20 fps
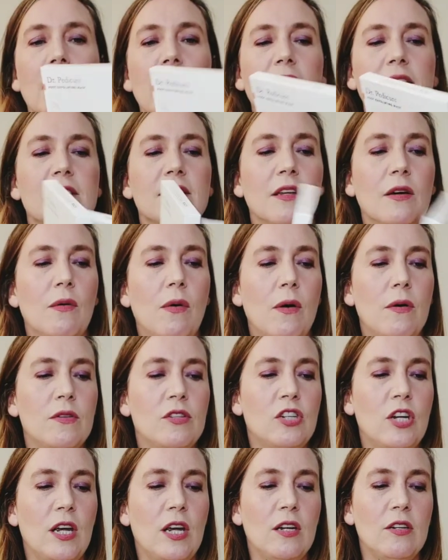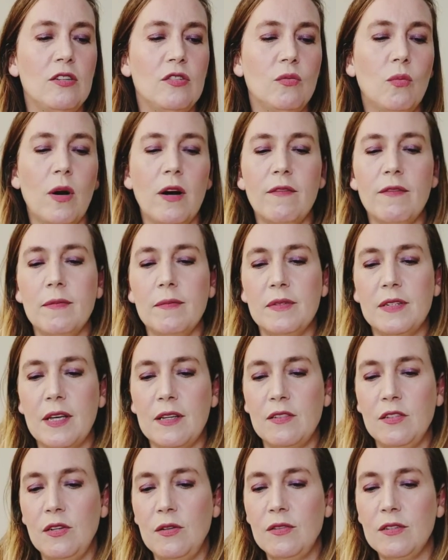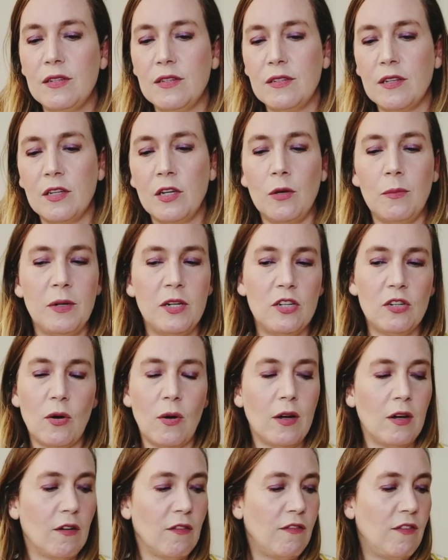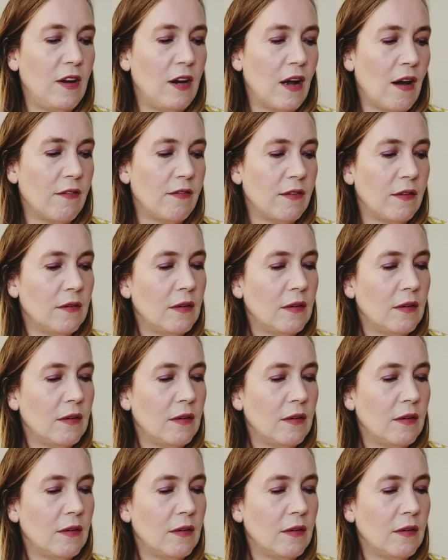guess the quote changed. One of them says, use this and you'll be showing your feet off.